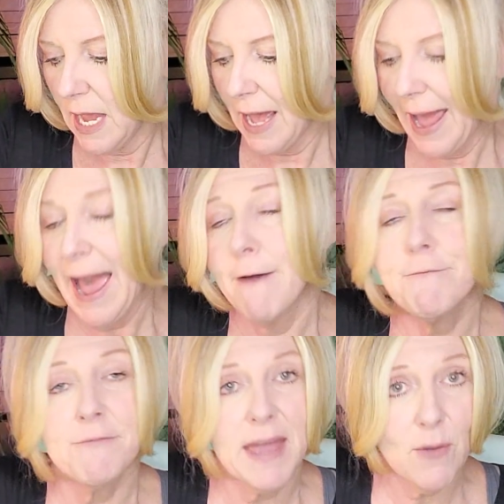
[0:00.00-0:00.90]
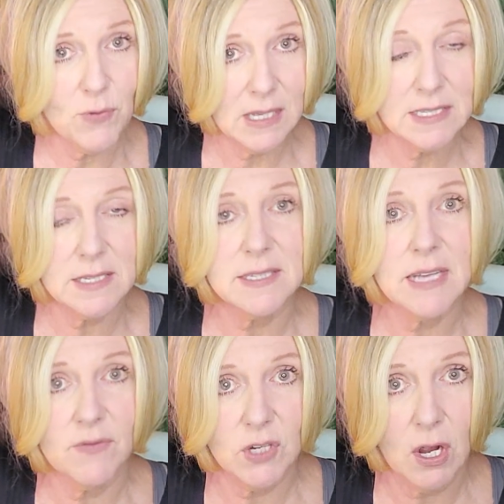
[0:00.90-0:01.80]
Uh, have faith. It's a
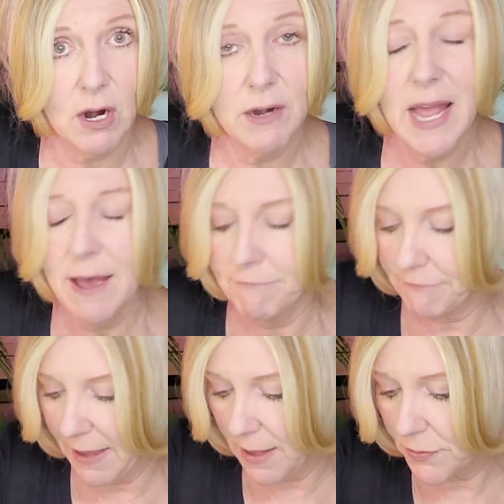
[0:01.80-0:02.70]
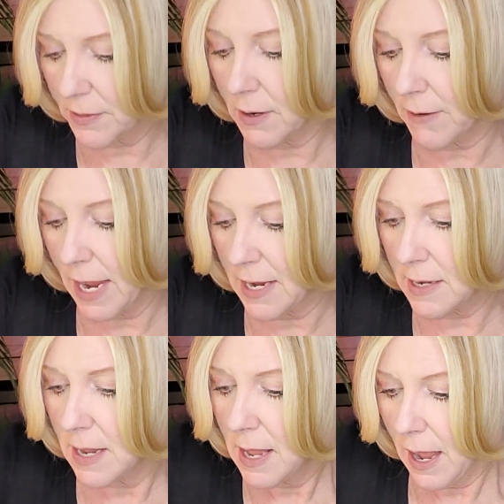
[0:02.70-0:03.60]
seven card. Have faith, all right?